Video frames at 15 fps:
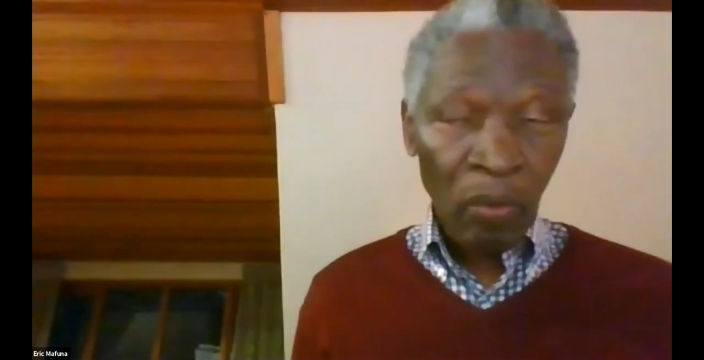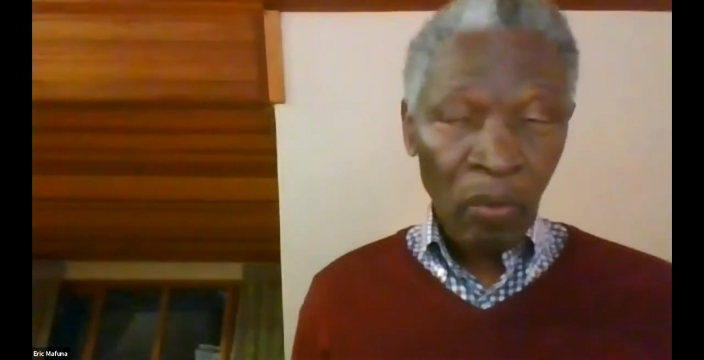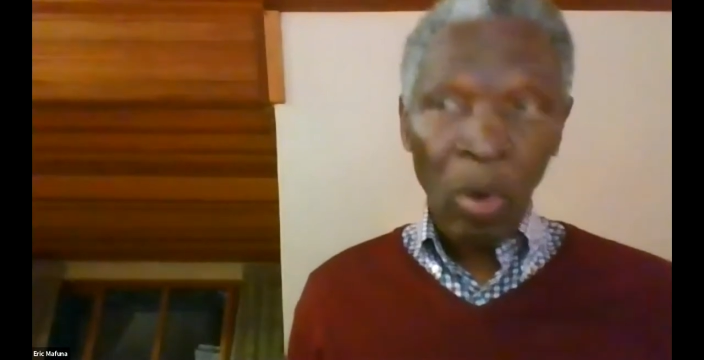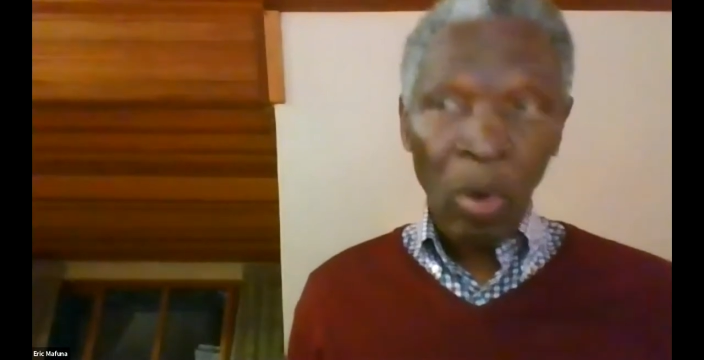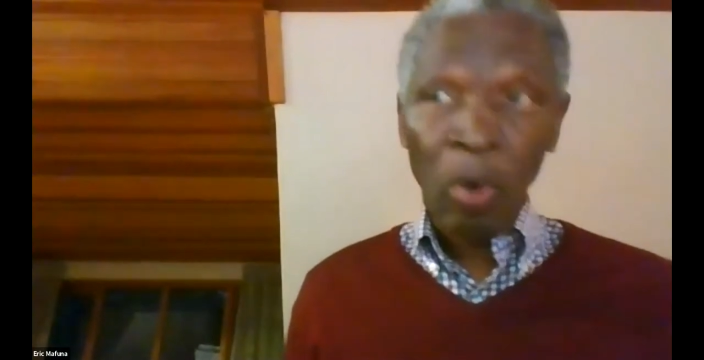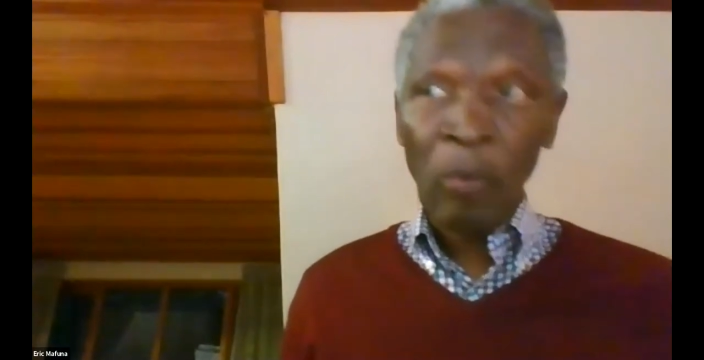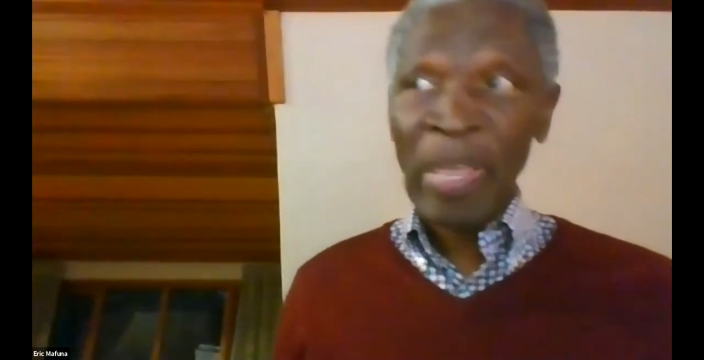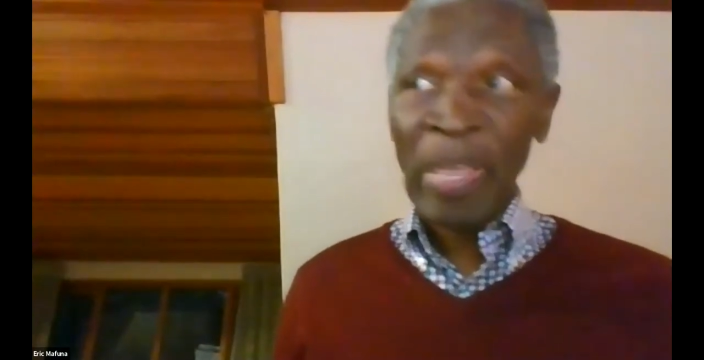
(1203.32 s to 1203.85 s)

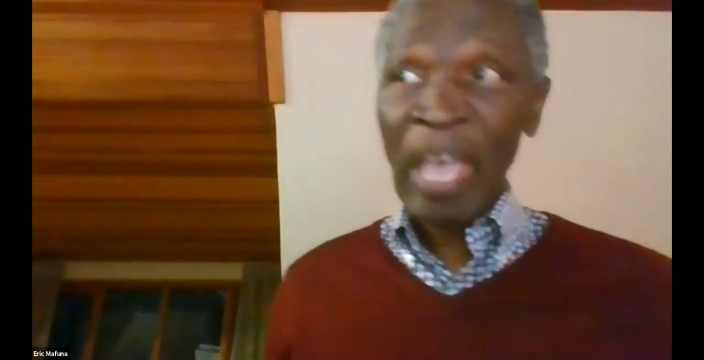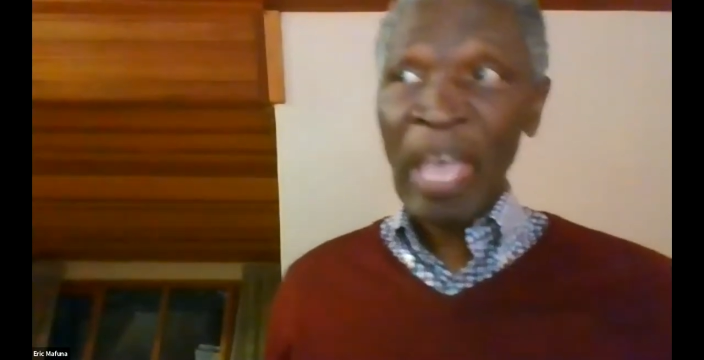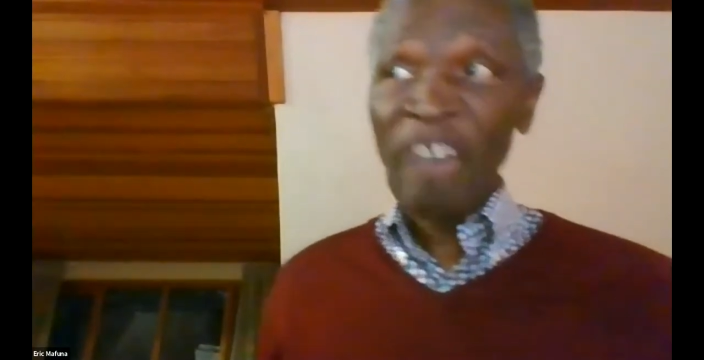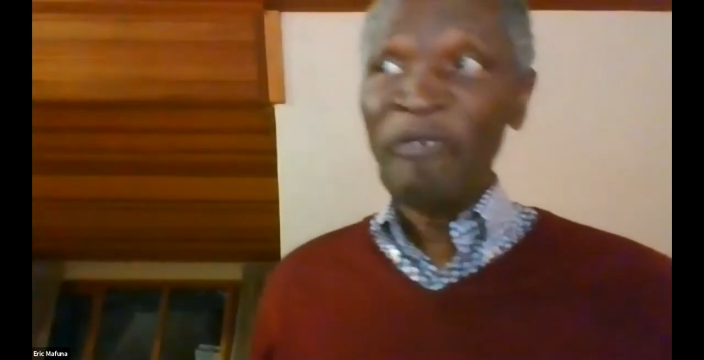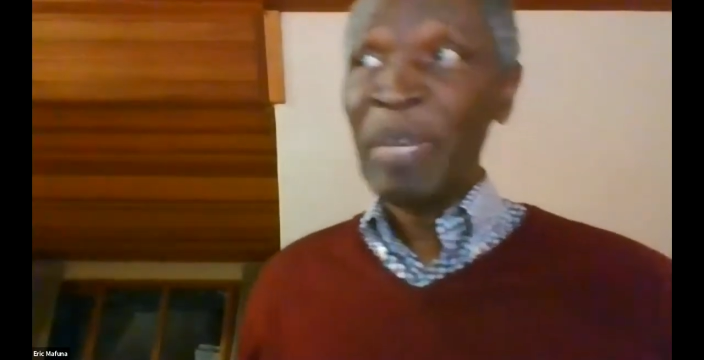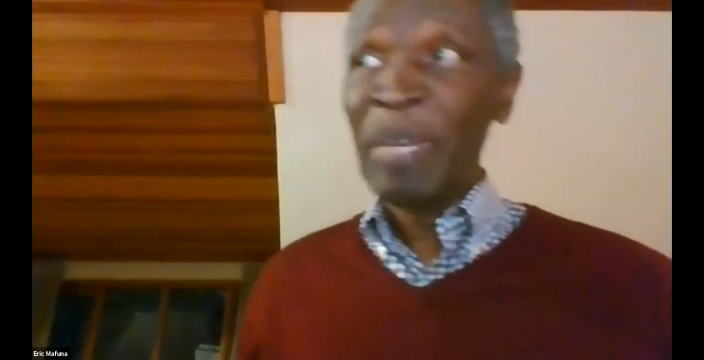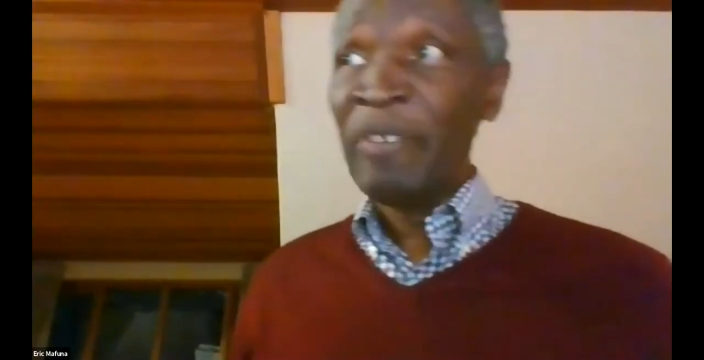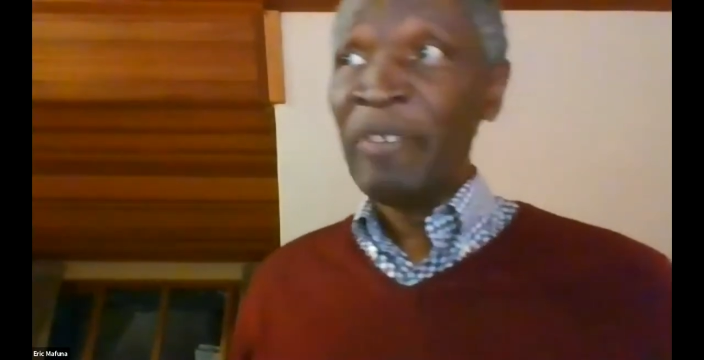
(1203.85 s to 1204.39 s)
or we
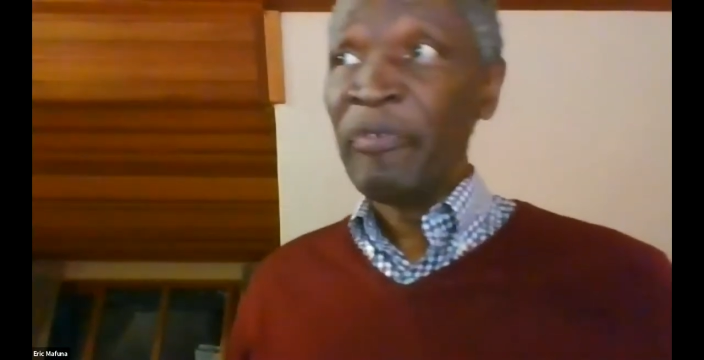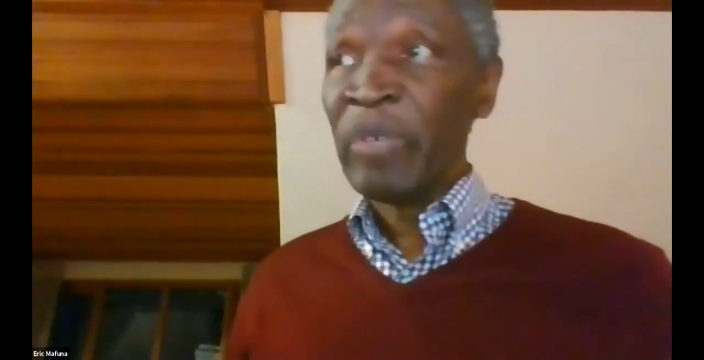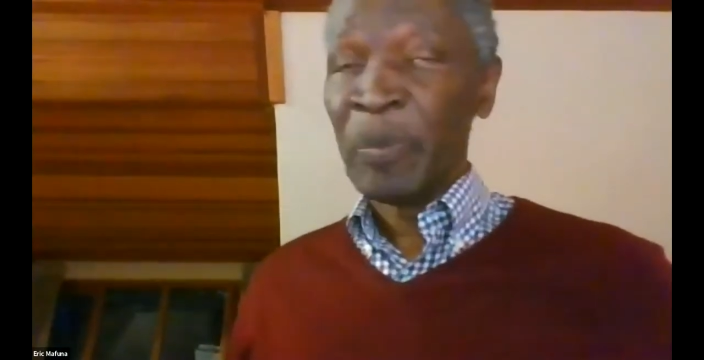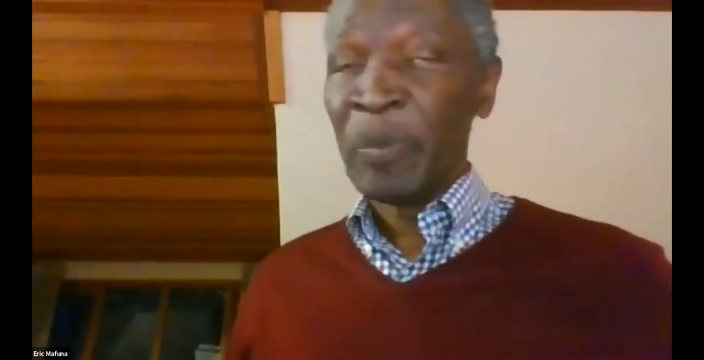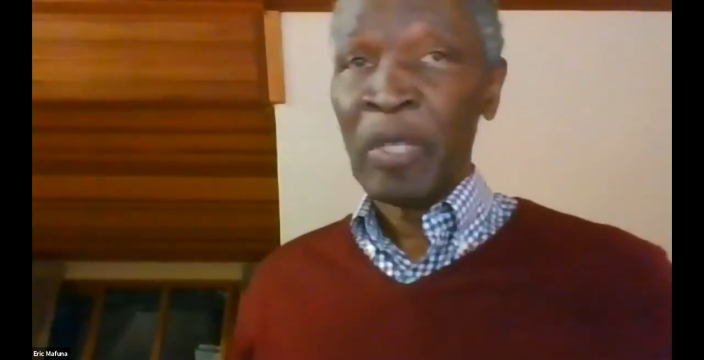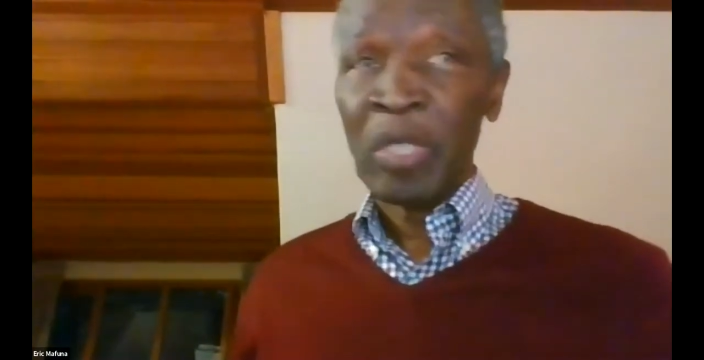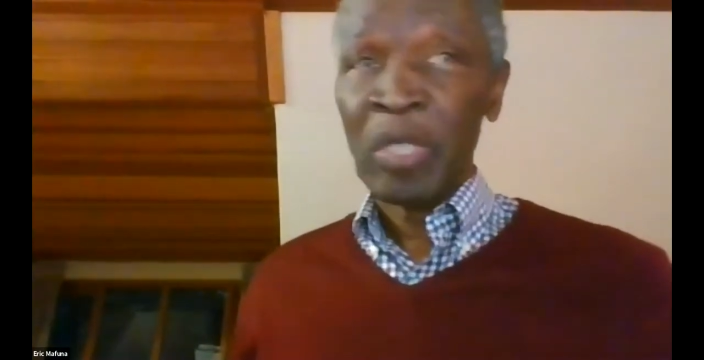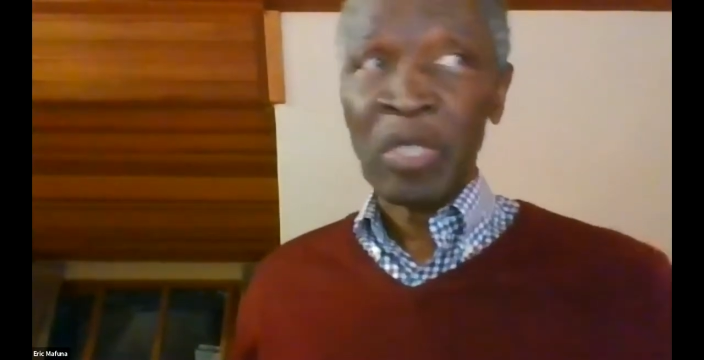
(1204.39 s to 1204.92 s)
have been
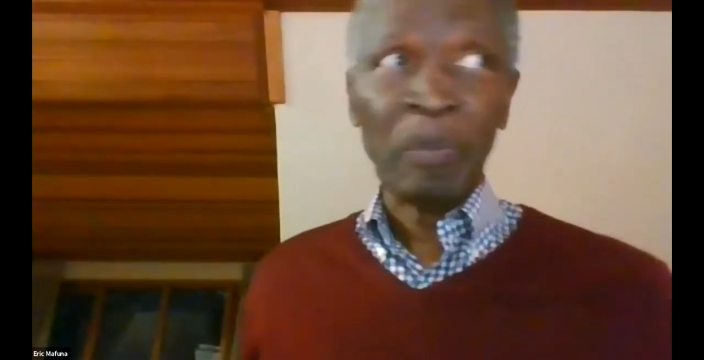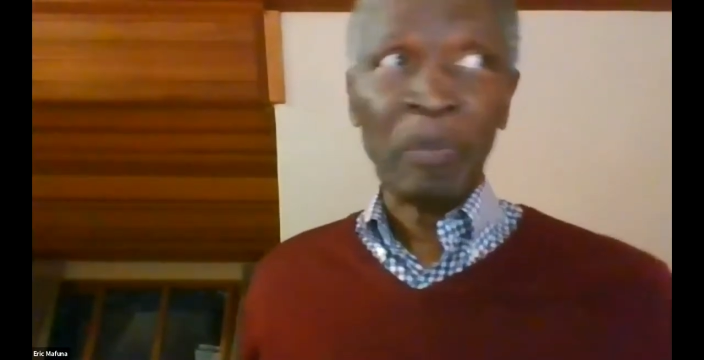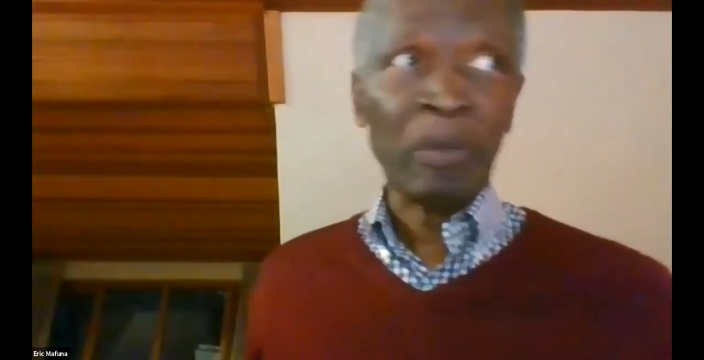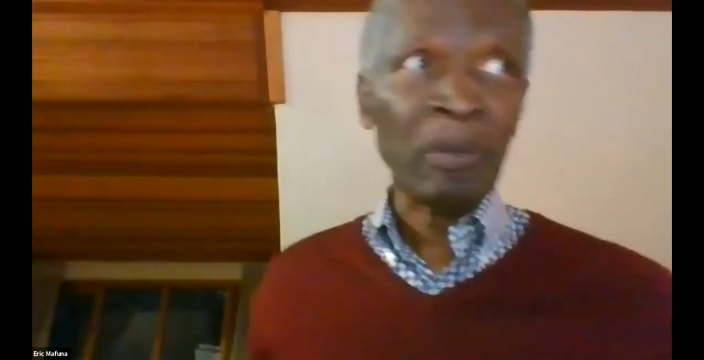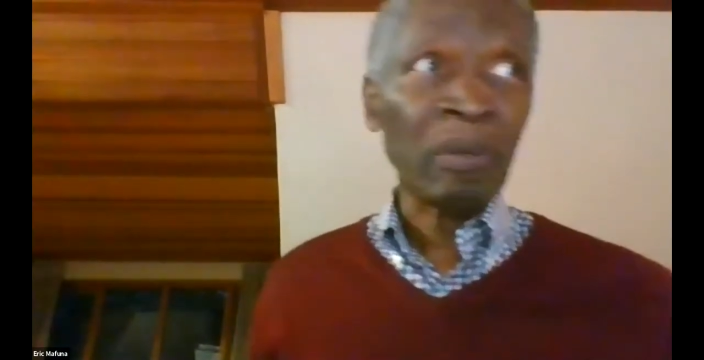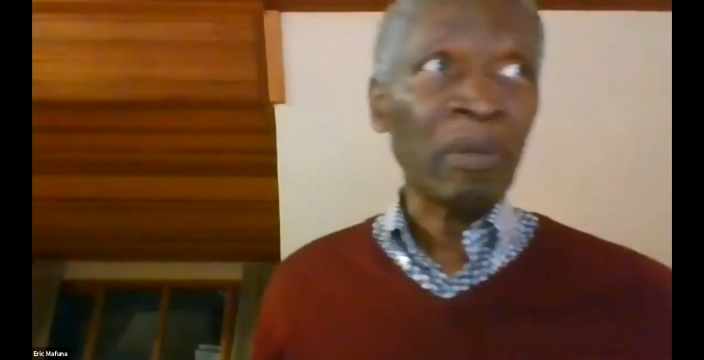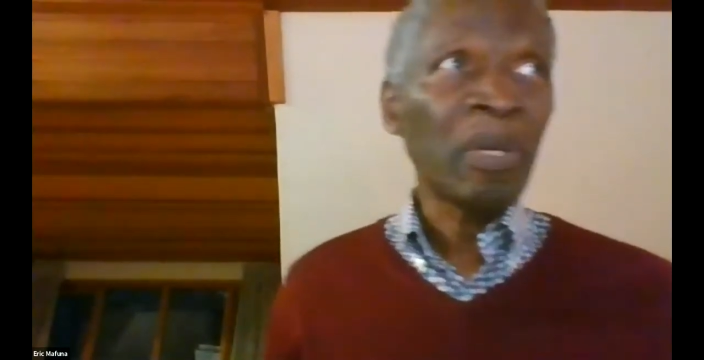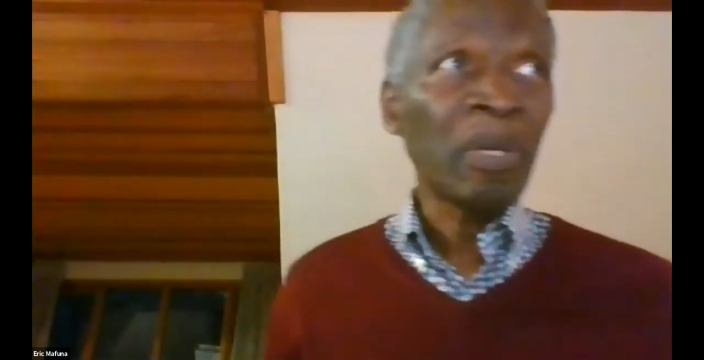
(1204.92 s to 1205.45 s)

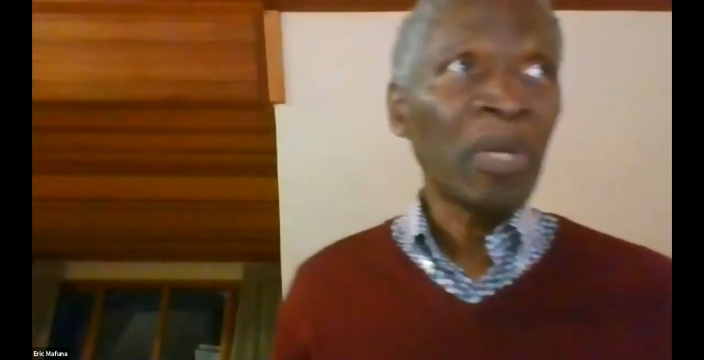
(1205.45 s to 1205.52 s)
responsible